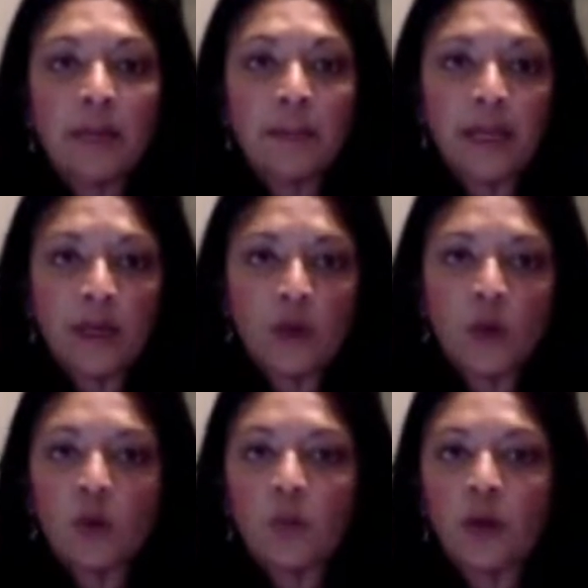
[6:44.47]
being,
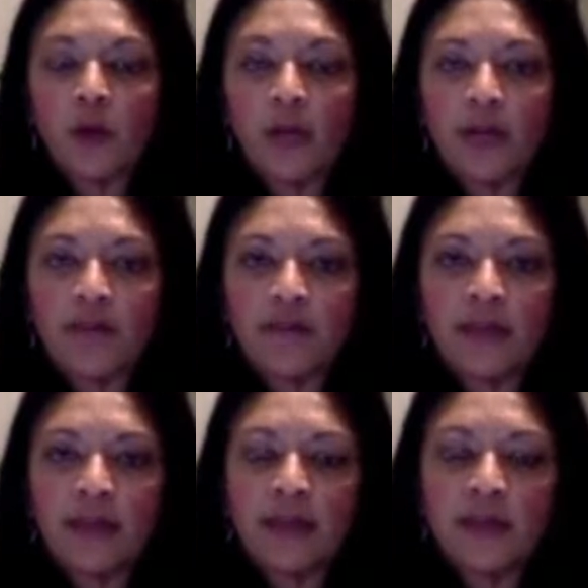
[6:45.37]
quote, pro-life.
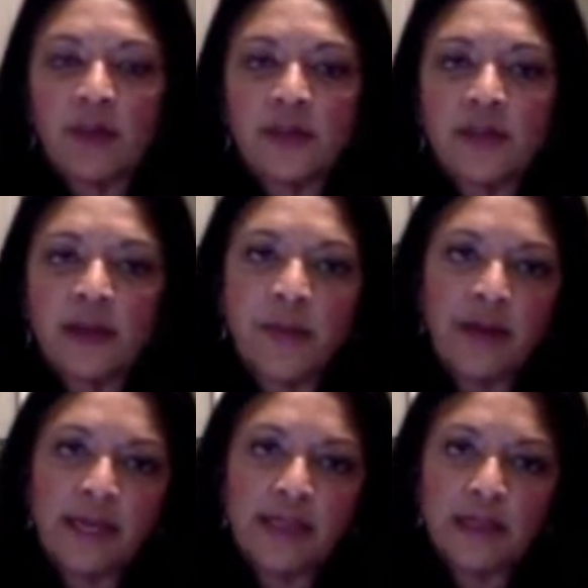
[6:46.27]
And, it's not
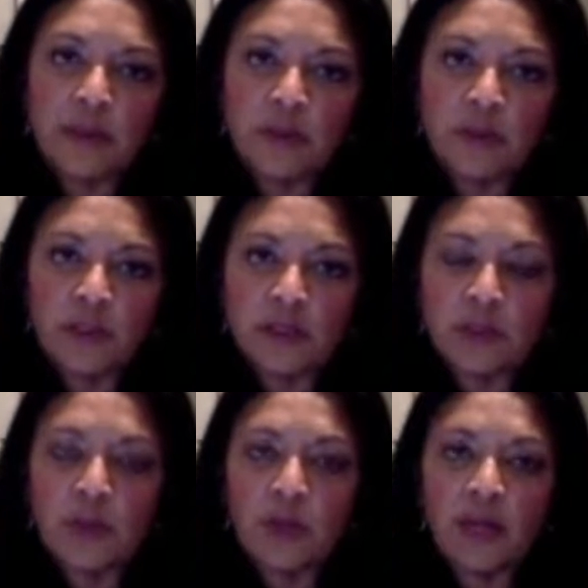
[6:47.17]
about anti-abortion, it's
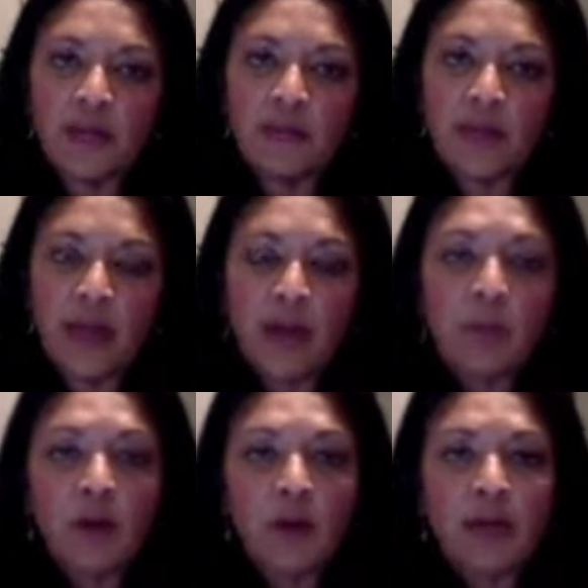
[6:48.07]
pro-life, but
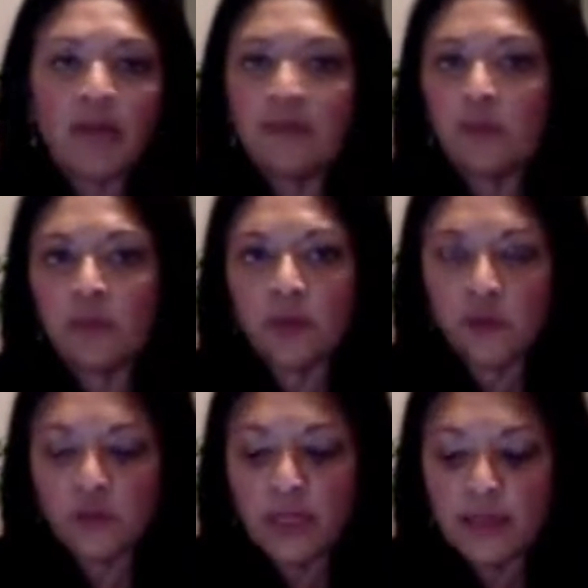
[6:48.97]
I'm pro-life, I'm
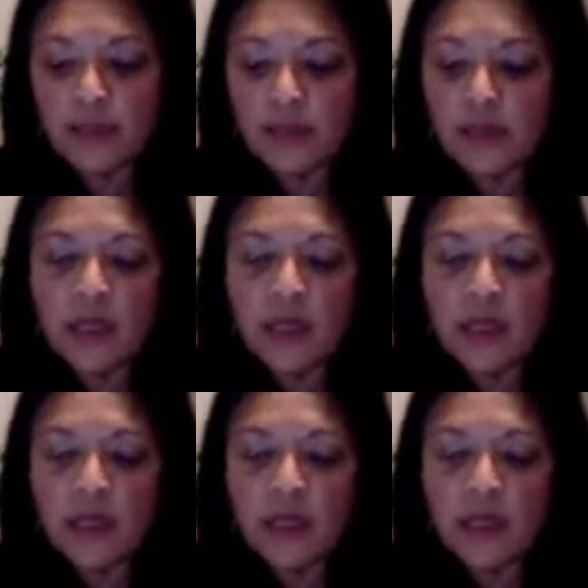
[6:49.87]
pro-choice.